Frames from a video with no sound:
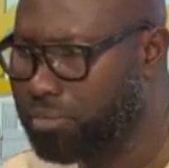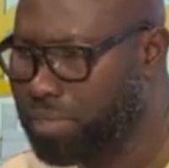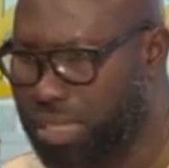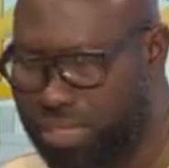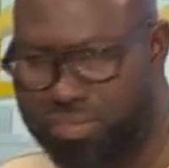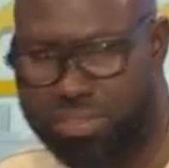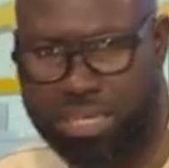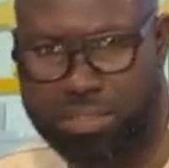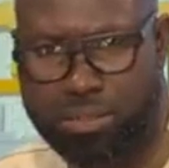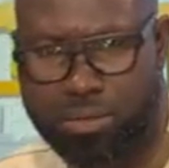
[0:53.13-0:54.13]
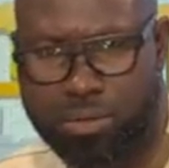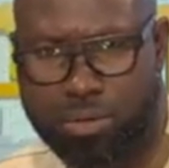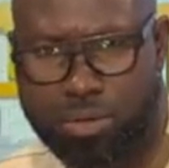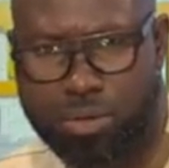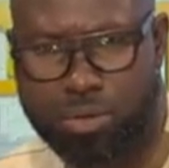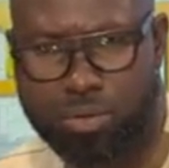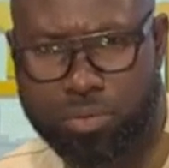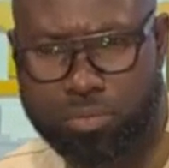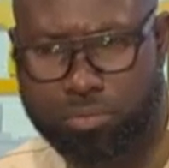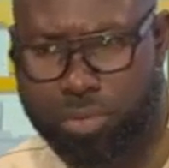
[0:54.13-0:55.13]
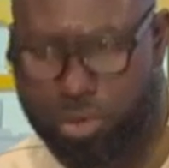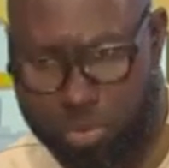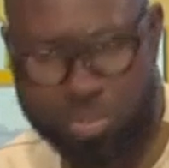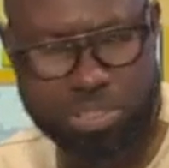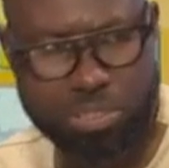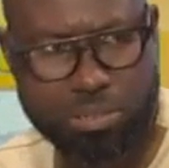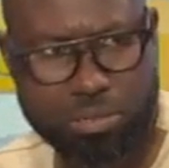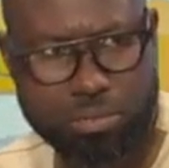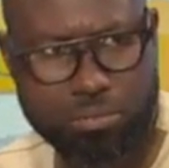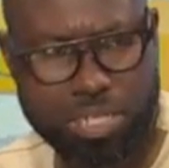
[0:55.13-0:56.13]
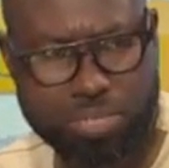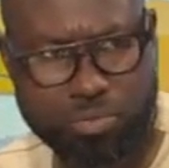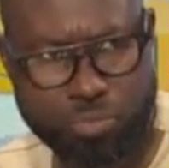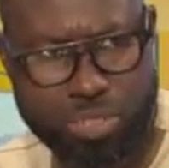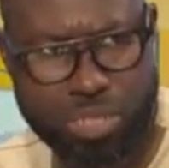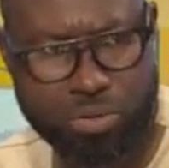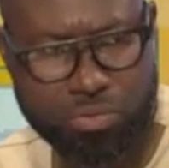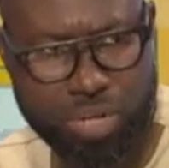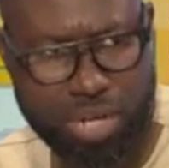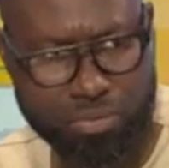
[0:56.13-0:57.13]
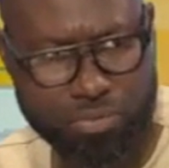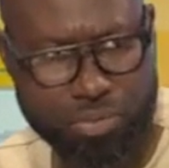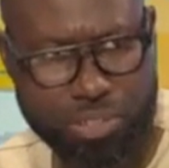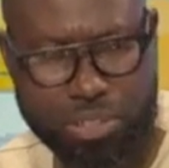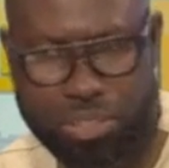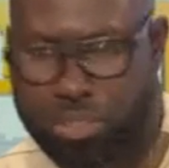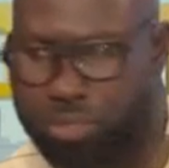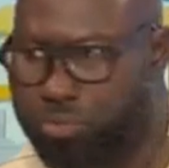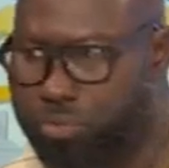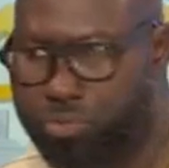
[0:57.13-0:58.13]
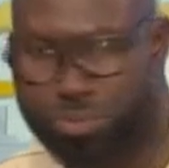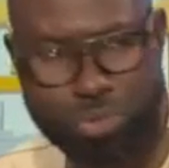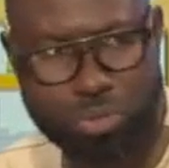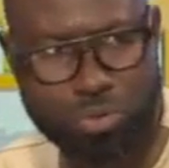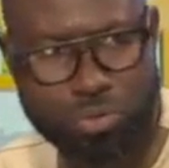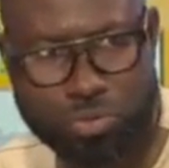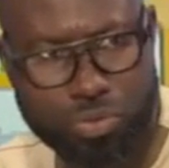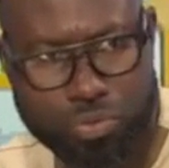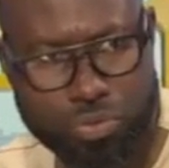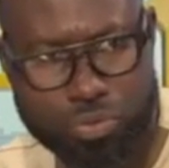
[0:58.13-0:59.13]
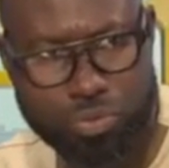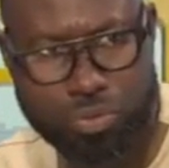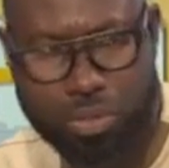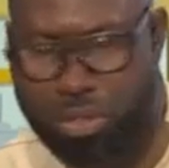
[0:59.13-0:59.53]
believes that, look, corruption must be rooted out of the country. We do not condone